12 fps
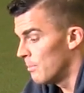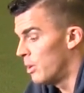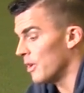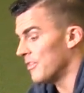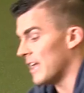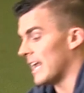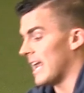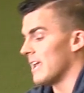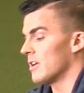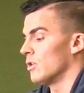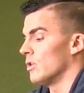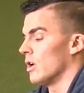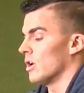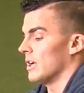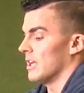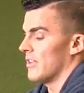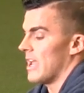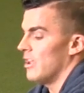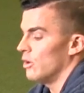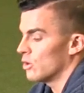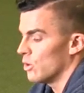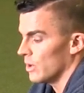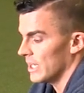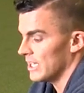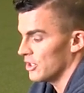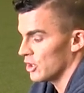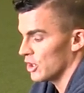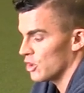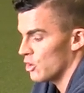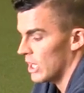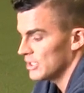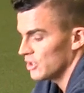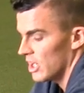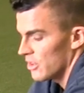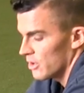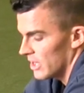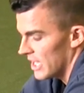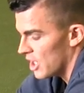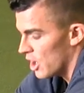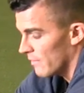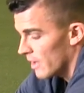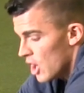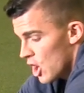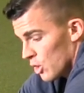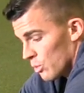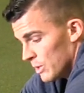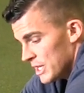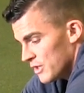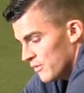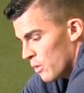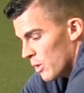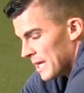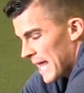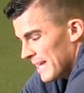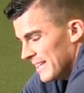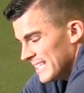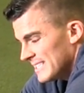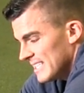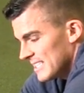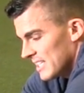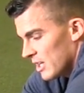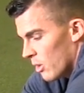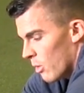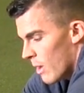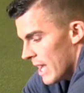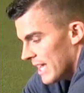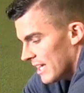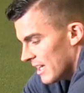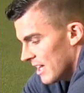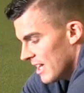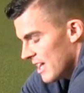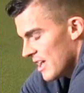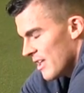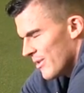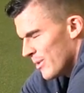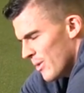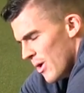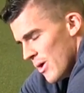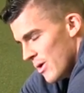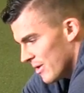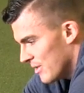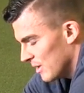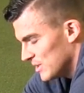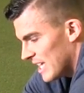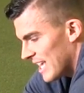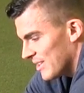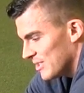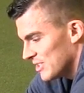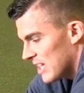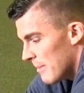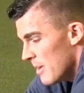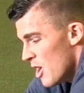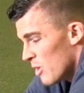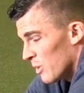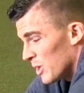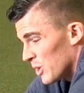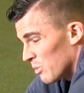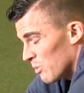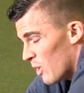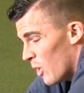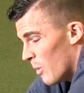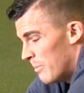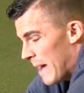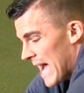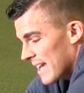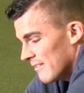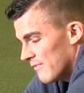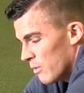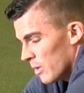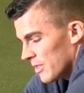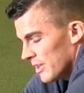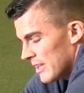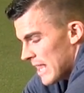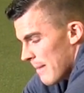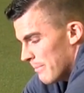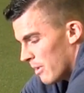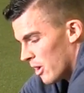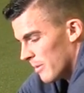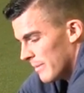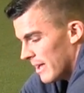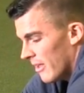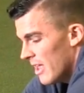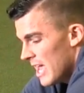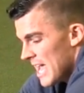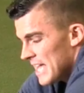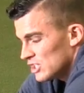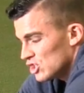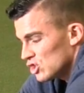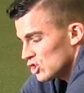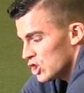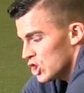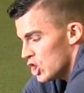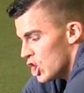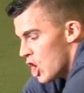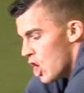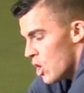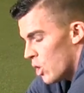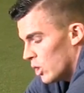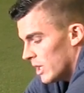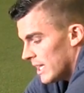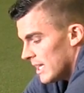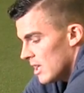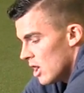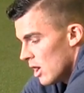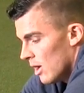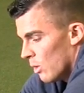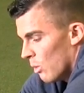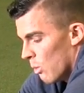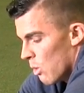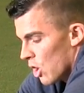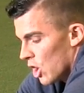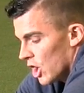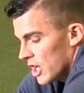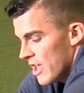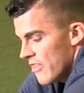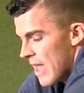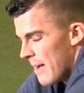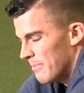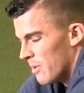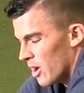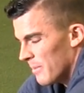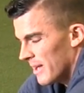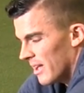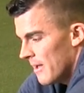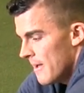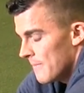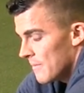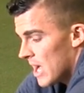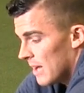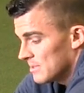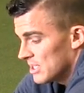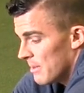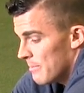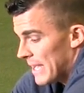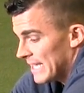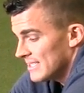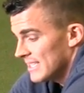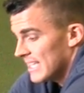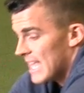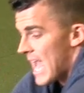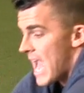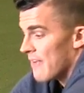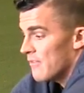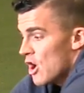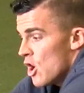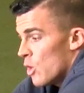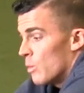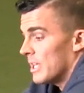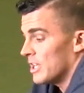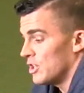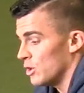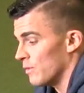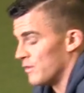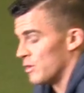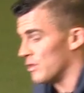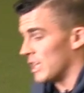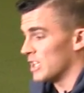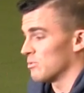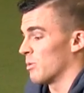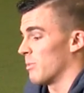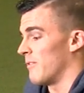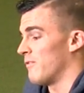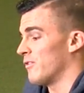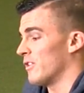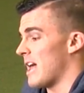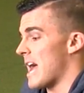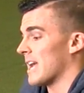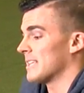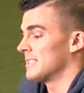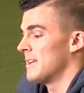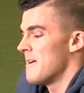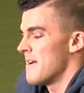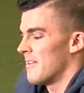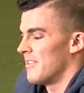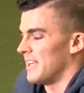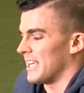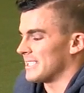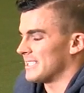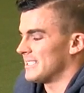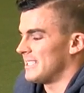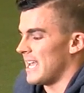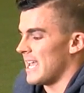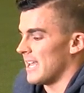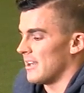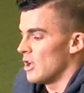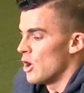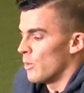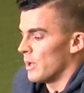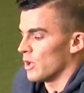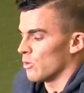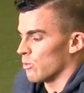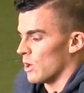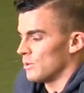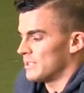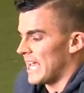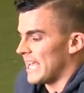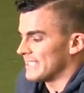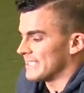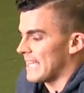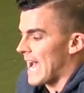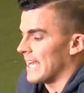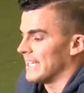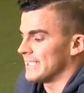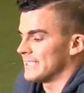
put that ankle or, that heel cord in. You're going to cross your other leg over, reach for it, and this is going to wake whew, those ankles up. We're going to roll back and forth into that barbell and slowly work that barbell up to the base of the calf. We can do a few things where we flex, then extend. We can rotate side